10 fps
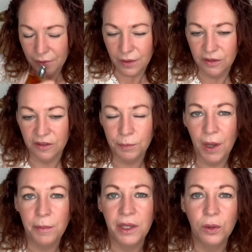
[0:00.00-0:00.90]

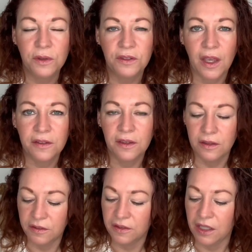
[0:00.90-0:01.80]
Despite being called Sex and
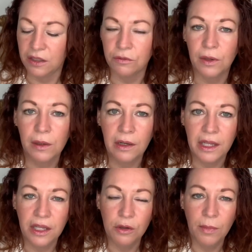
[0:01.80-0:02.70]
the Sea Neroli,
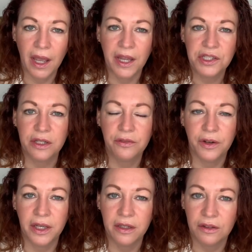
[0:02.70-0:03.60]
you might actually find